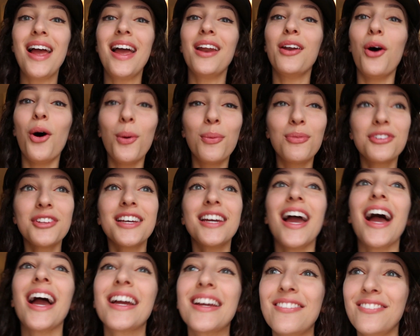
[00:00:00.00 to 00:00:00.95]
and
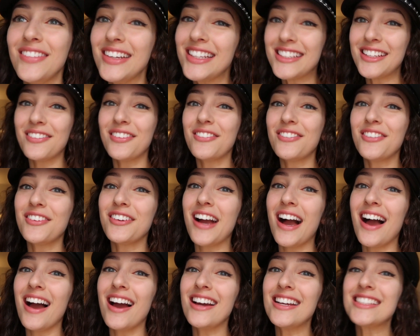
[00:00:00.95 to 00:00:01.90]
hopefully I can meet some of you
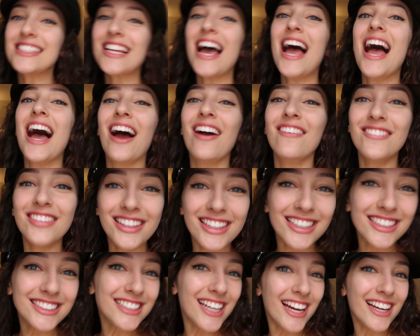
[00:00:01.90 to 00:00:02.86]
guys. I'm
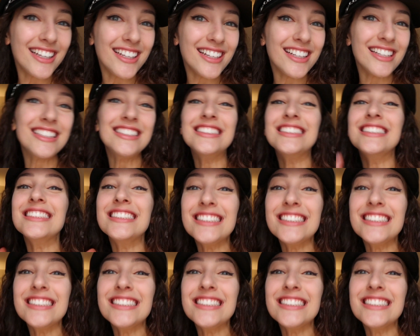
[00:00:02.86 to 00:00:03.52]
really excited.